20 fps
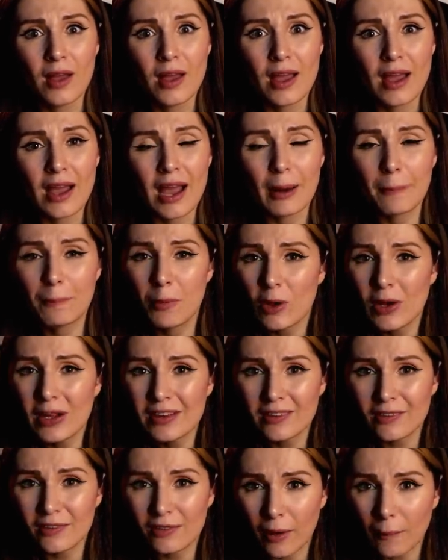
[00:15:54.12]
had put
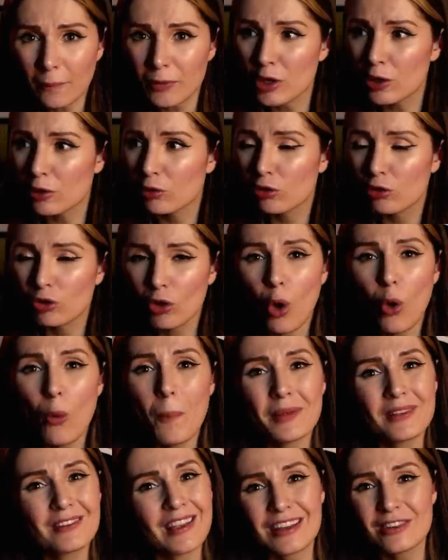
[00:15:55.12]
into something so
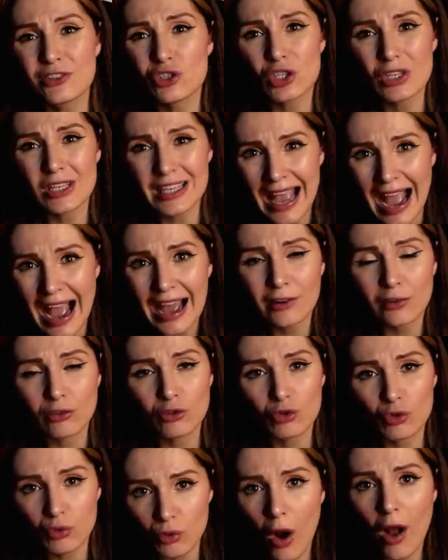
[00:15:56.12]
potentially
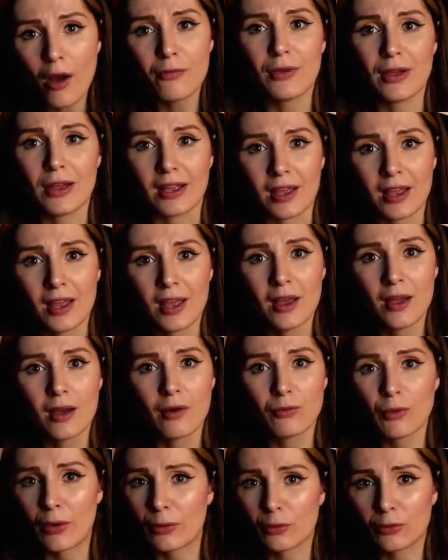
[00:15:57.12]
catastrophic
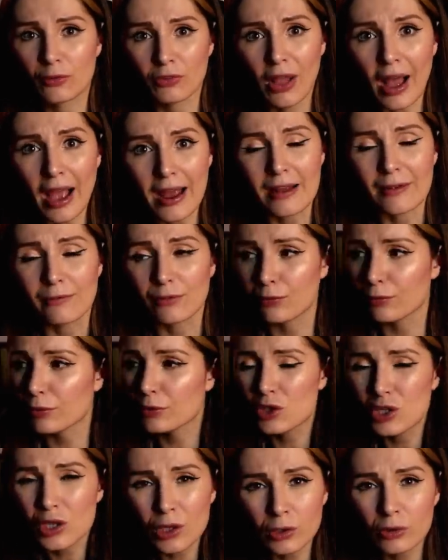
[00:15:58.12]
for others' lives, for
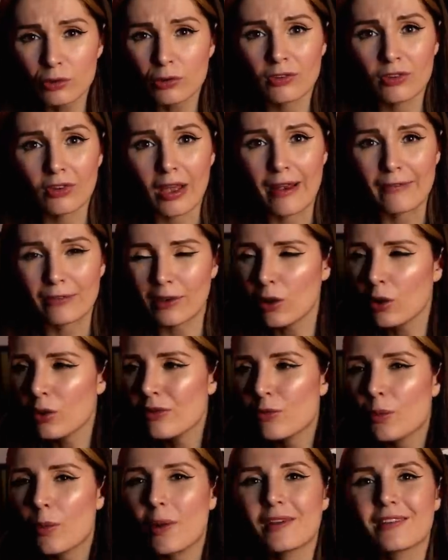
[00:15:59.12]
children's lives. I don't
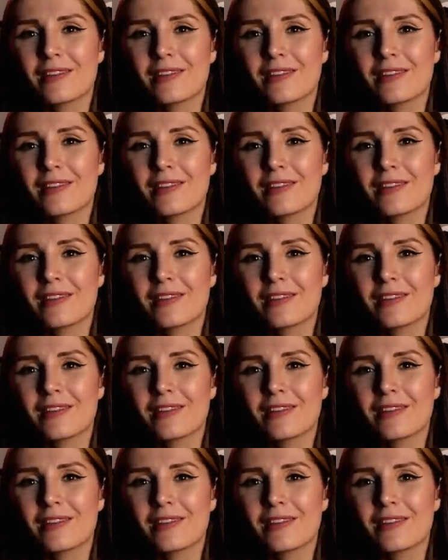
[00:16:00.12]
even want to